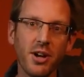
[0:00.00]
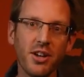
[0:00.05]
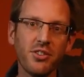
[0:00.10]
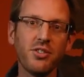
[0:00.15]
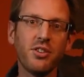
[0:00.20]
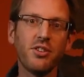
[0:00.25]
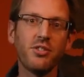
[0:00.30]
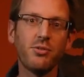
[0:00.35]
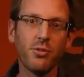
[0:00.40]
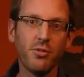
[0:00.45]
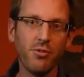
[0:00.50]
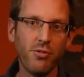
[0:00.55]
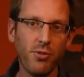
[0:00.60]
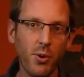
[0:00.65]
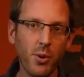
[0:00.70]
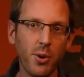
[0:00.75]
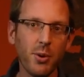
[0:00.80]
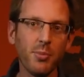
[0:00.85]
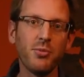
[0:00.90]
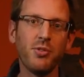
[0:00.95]
Restless,
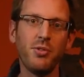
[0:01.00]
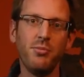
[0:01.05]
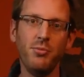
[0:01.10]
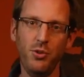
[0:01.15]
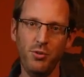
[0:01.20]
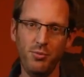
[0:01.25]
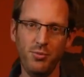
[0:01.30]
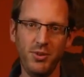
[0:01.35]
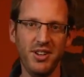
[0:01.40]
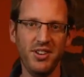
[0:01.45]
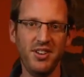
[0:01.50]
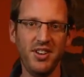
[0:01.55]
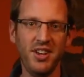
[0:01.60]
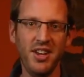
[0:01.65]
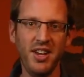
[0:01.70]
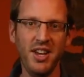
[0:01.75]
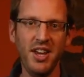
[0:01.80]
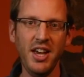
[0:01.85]
Reformed movement.